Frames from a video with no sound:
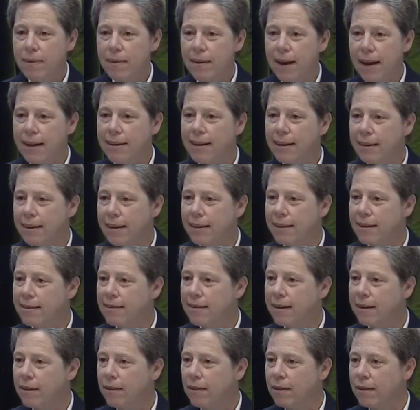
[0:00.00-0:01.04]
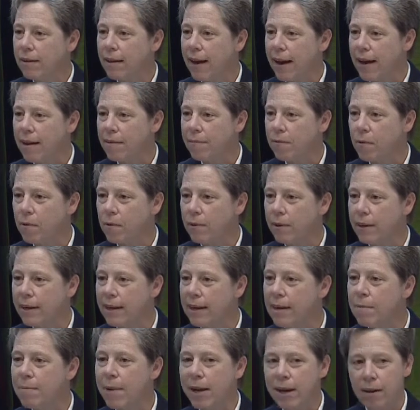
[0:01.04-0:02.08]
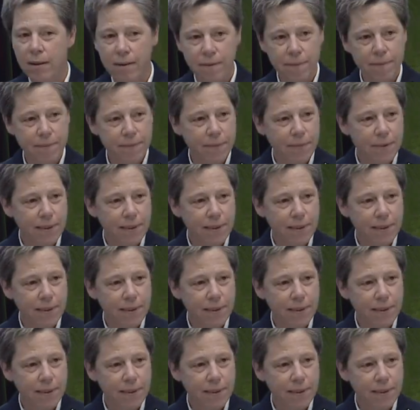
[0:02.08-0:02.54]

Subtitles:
I didn't get a single hateful email.